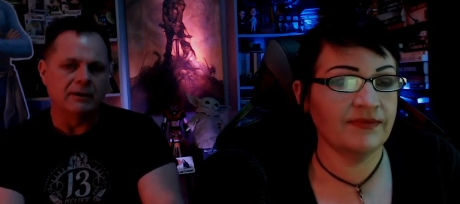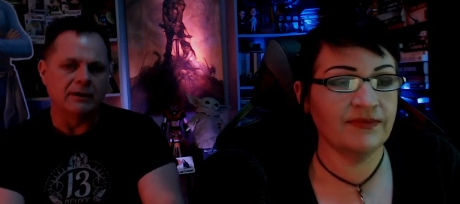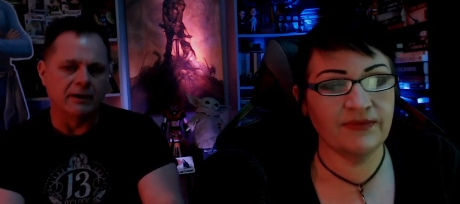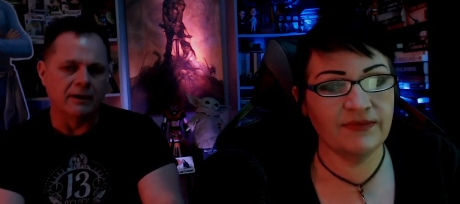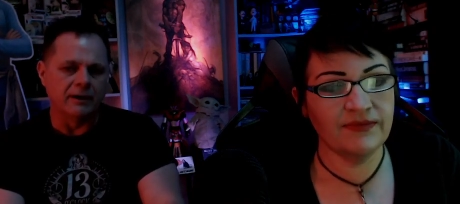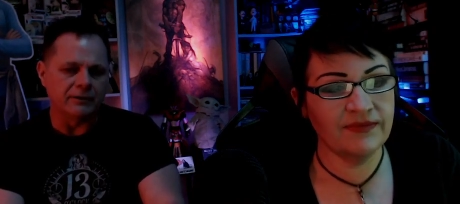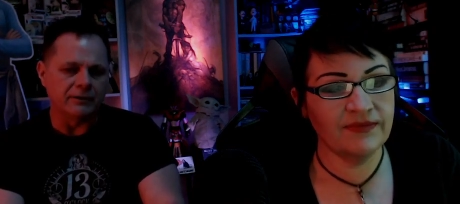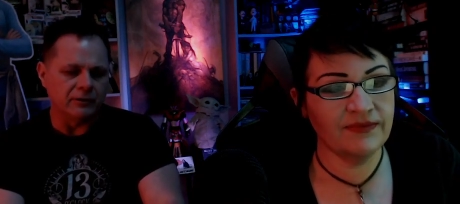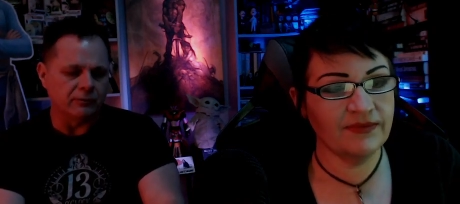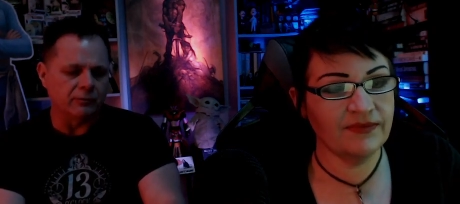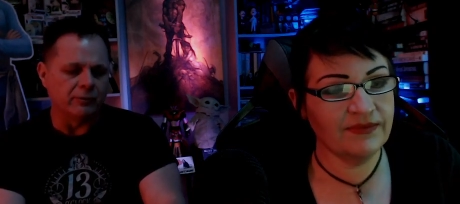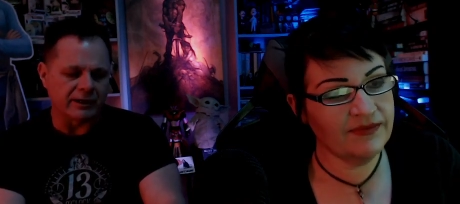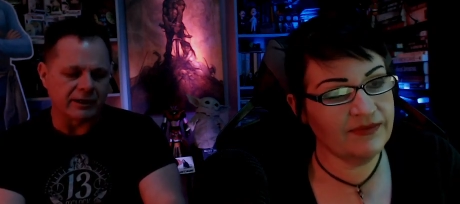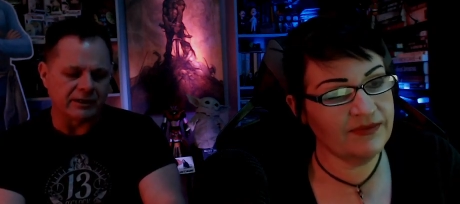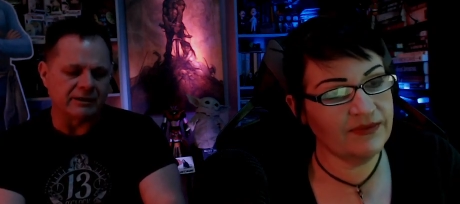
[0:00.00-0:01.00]
Speaker 1: Uh, you'd
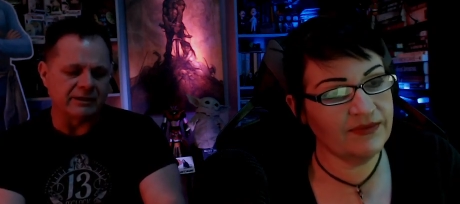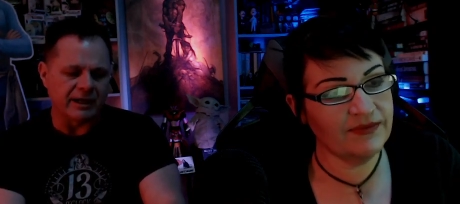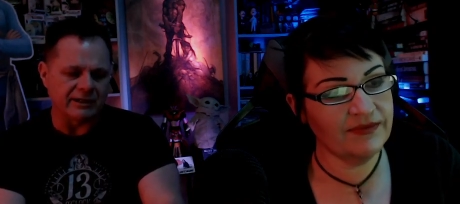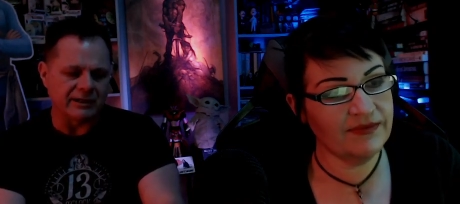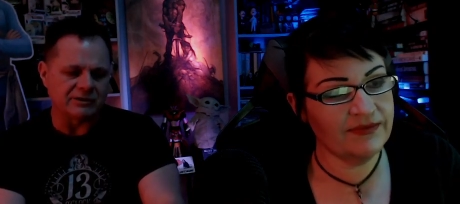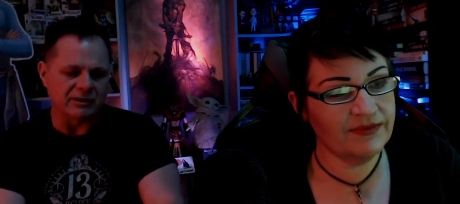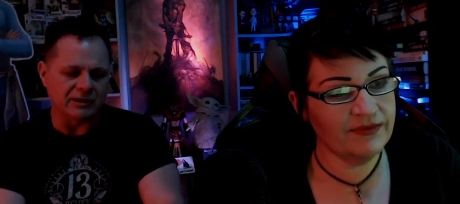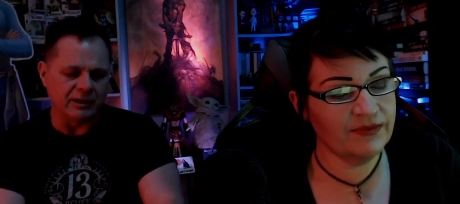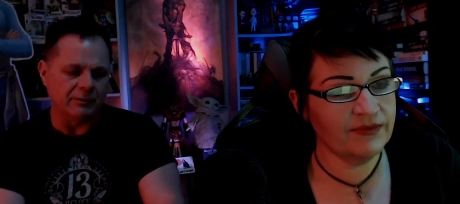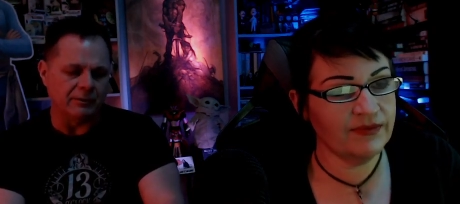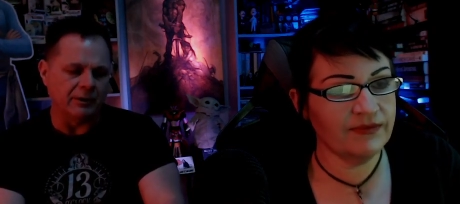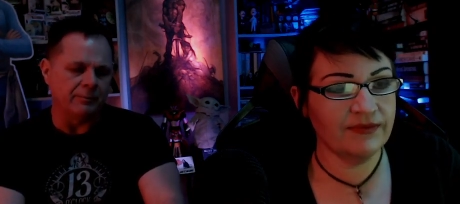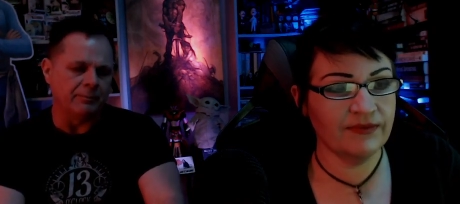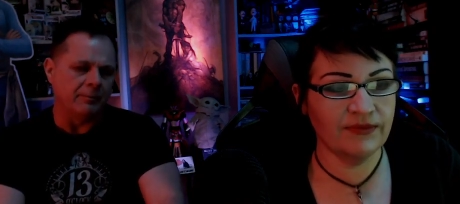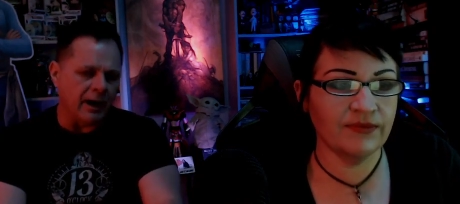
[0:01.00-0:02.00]
recognize it in,
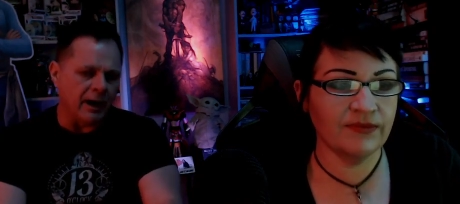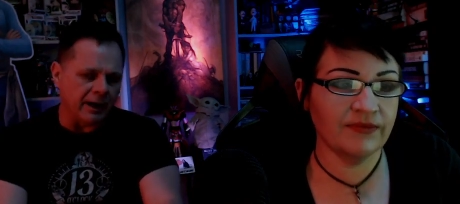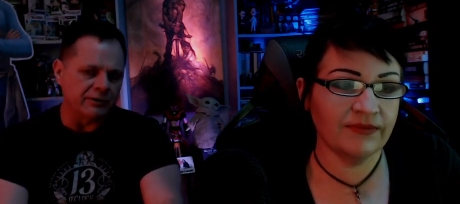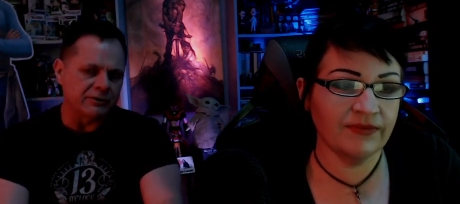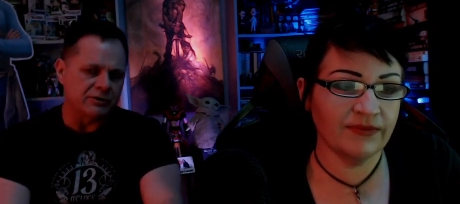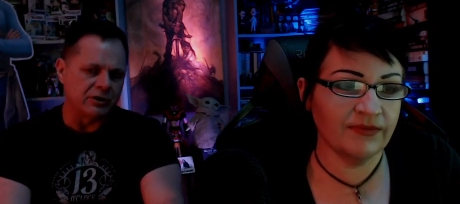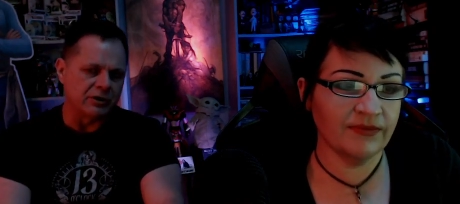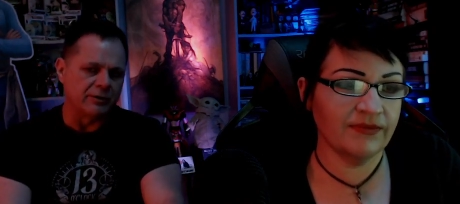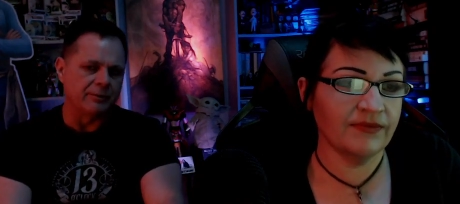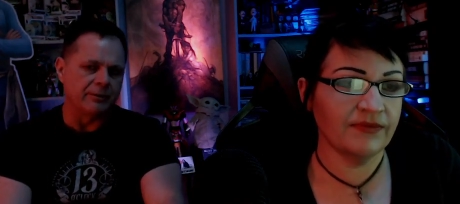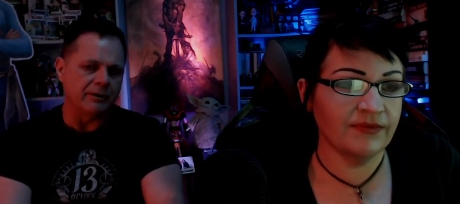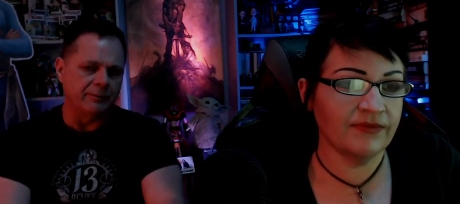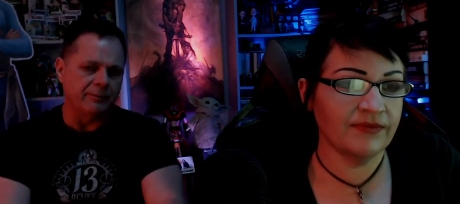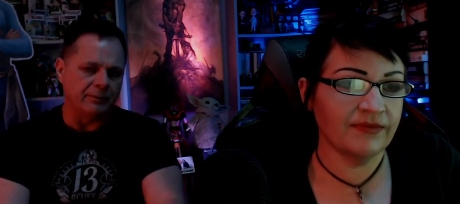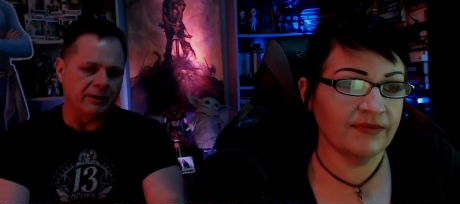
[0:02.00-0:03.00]
in modern term,
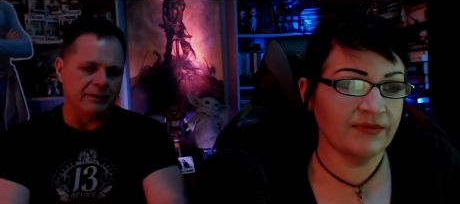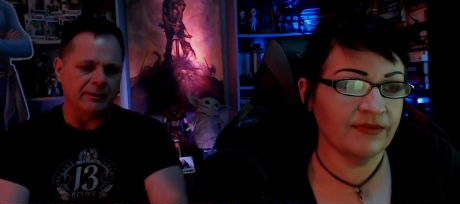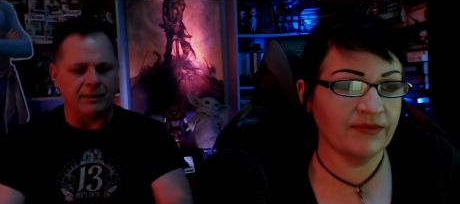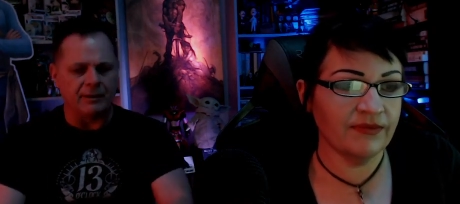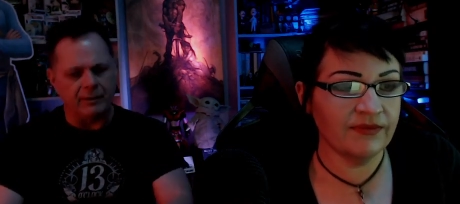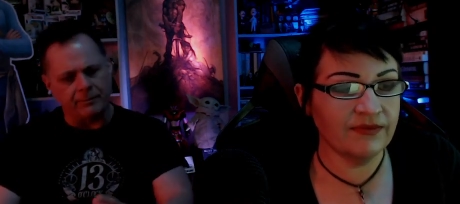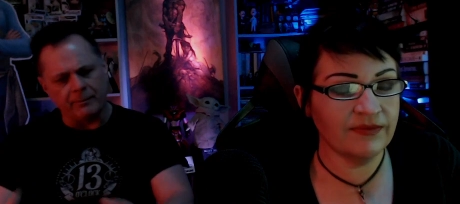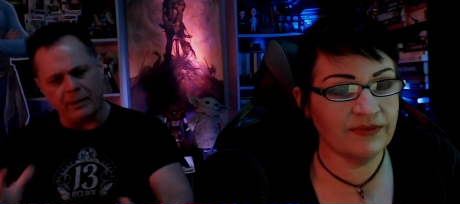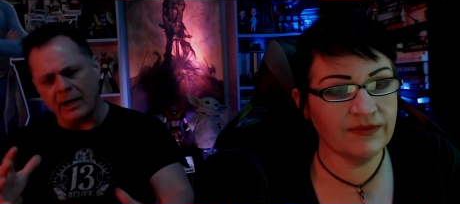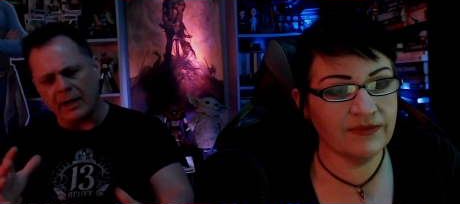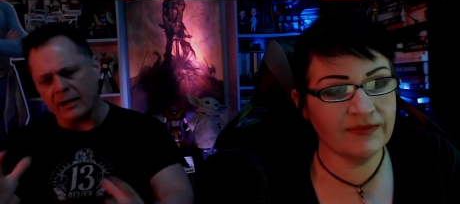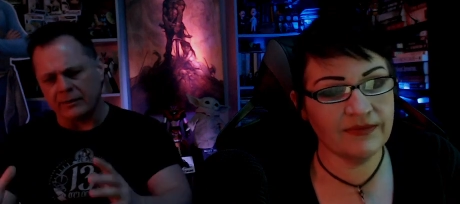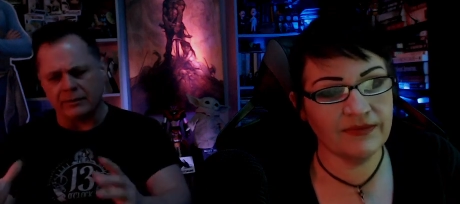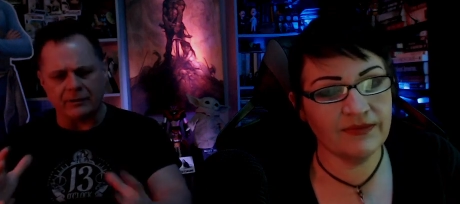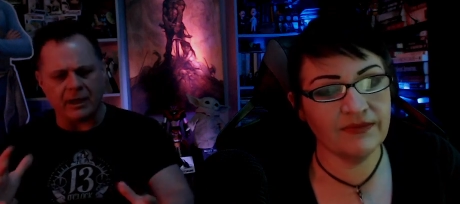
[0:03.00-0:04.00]
in, in, in the
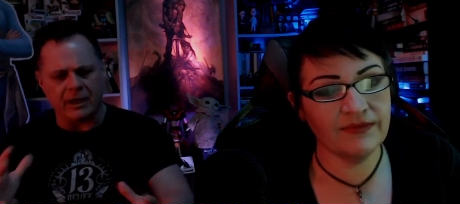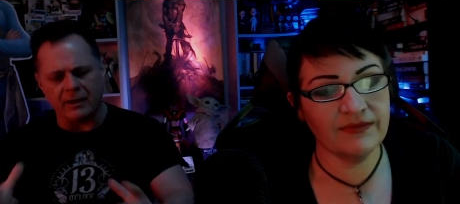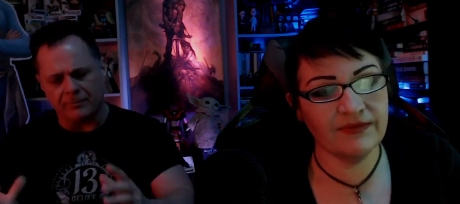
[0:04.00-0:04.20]
modern,